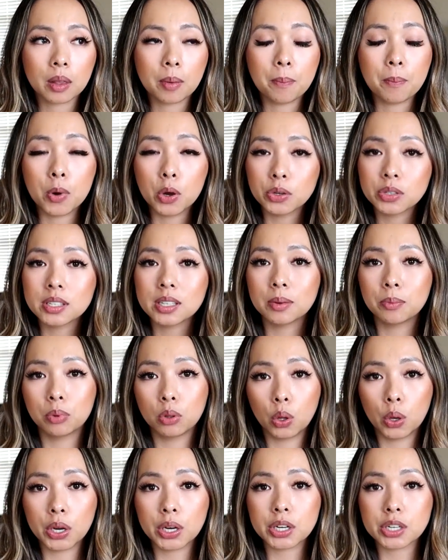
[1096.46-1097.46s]
most
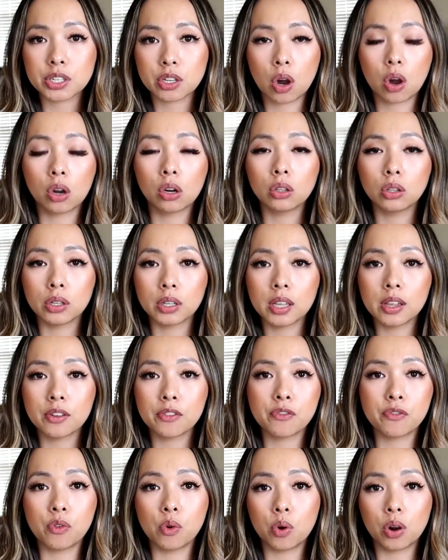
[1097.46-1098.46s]
employers aren't looking
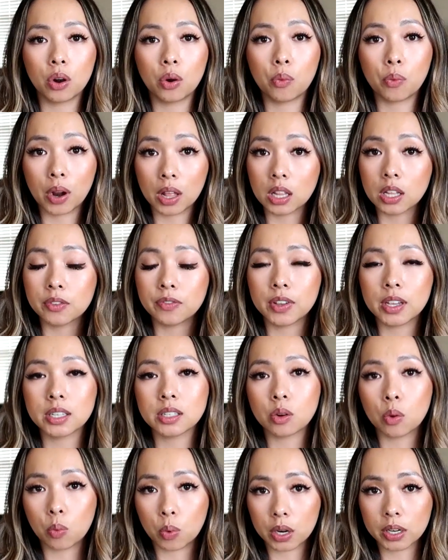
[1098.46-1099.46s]
for
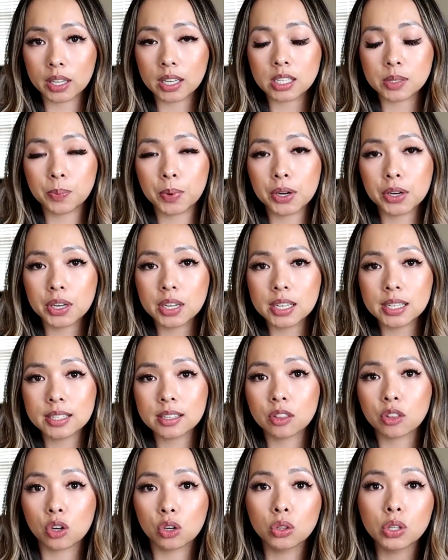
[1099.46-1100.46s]
relevant work experience.
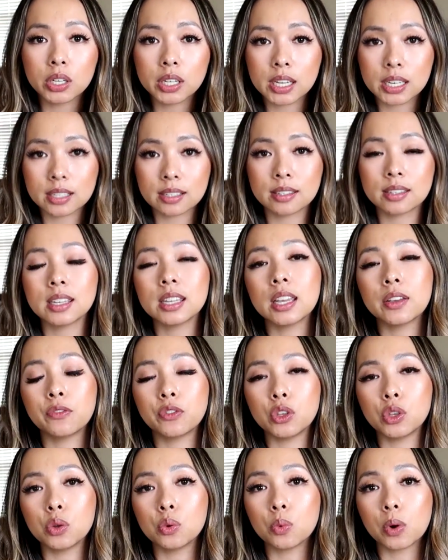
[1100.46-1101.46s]
They're looking to see
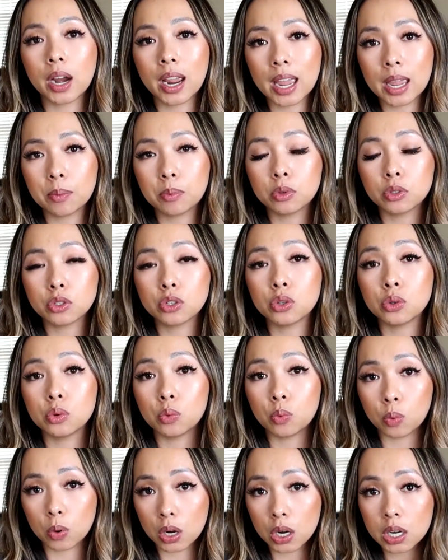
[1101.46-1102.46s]
if you were able to
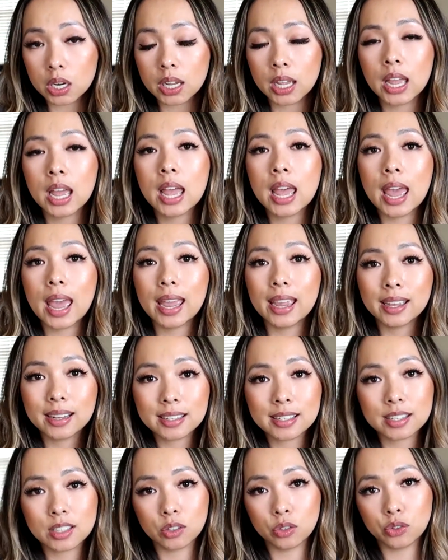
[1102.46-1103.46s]
work
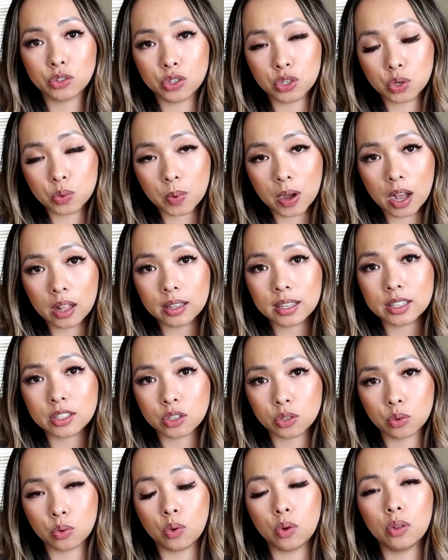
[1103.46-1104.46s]
and still do well in
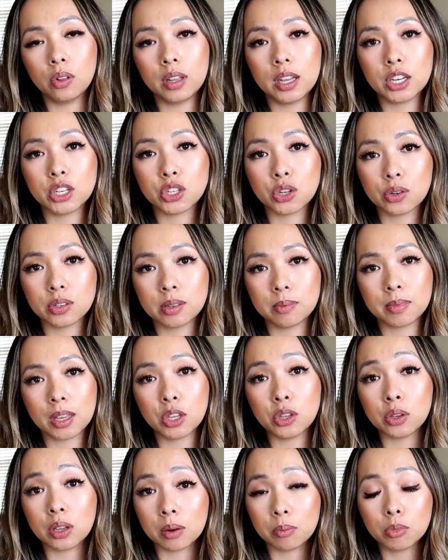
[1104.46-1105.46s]
school. It shows them that
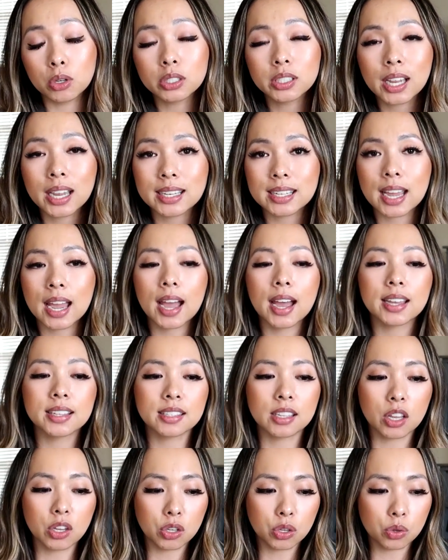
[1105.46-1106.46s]
you can multitask,
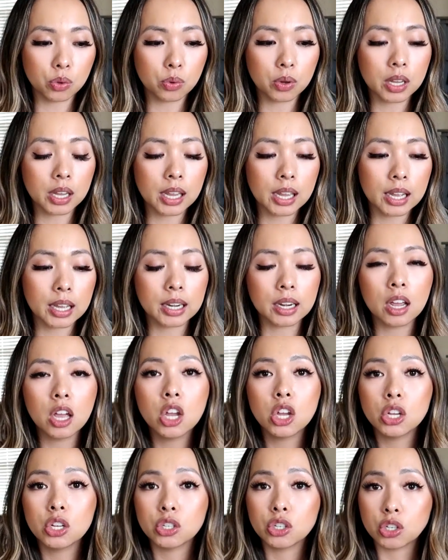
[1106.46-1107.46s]
that you can
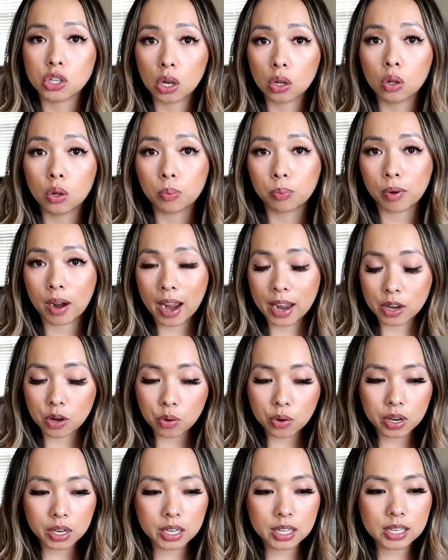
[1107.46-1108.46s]
juggle
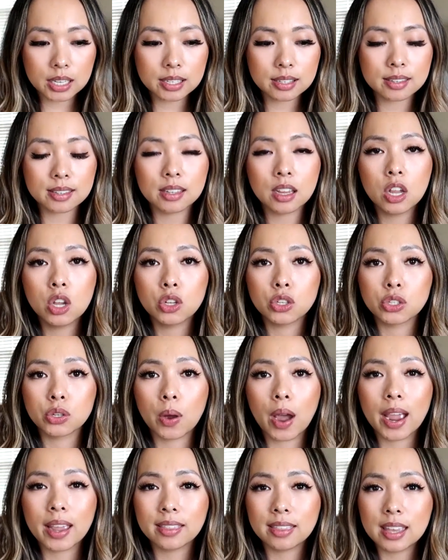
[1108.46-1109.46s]
priorities. So
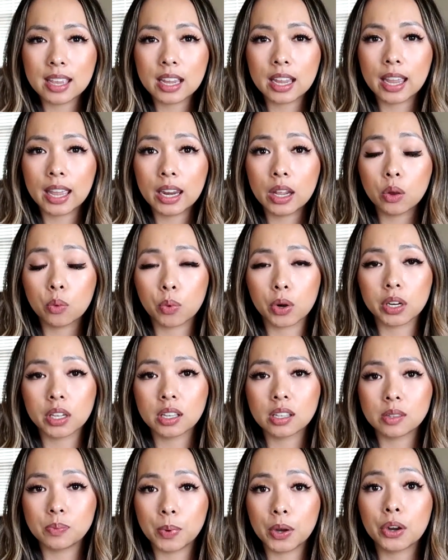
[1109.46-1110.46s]
I think getting work
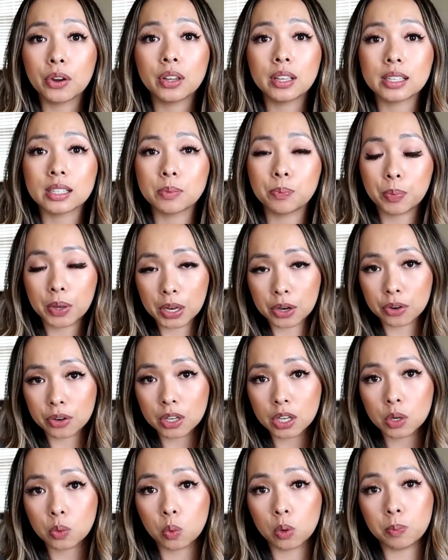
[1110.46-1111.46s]
experience,
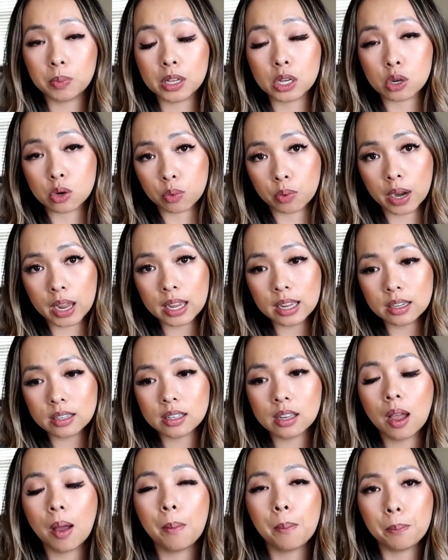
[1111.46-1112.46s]
period, would be
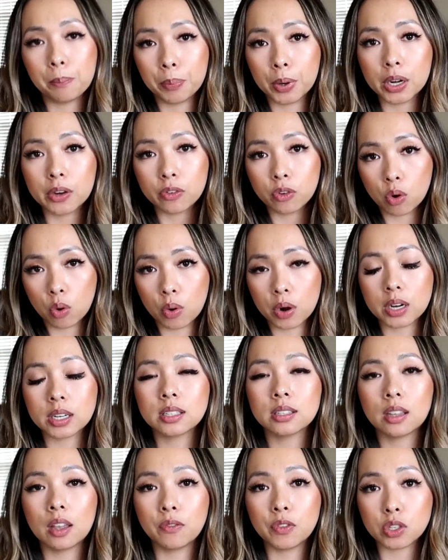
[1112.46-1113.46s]
great. But of course,
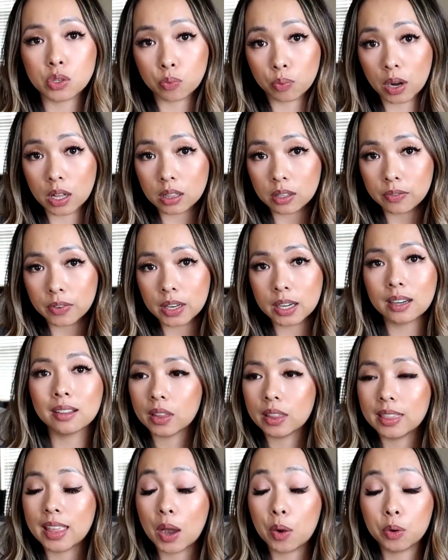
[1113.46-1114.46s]
if it's
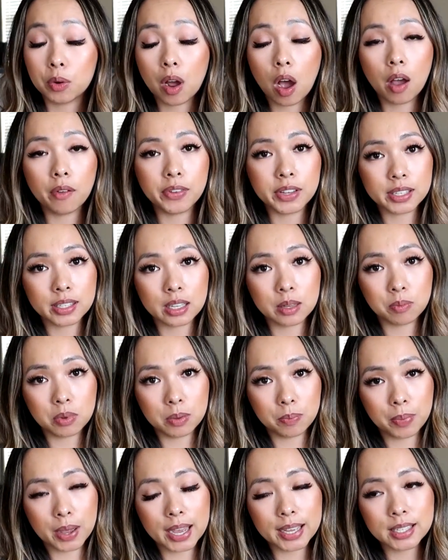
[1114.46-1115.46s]
relevant, that would obviously
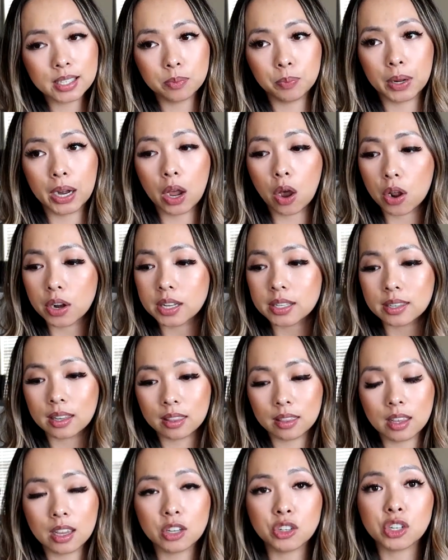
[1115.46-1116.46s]
be best. But I honestly
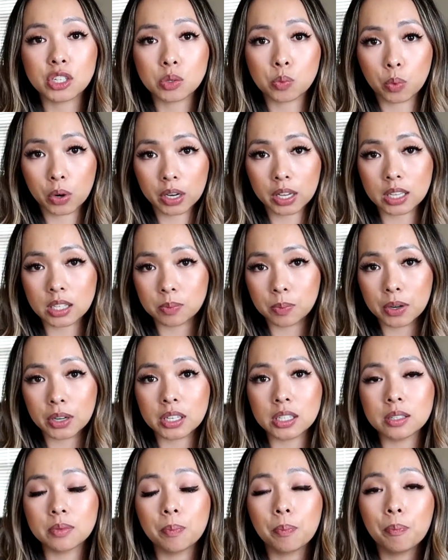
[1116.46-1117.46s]
think just work
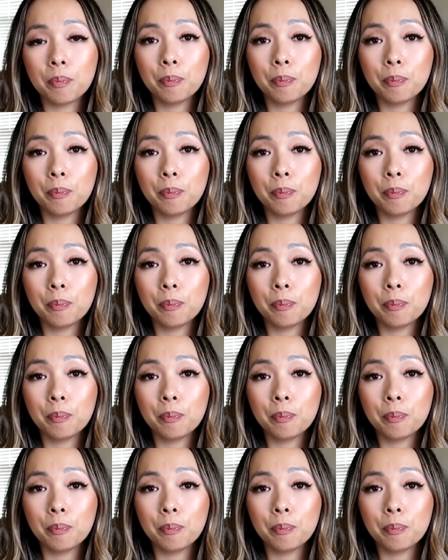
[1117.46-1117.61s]
experience,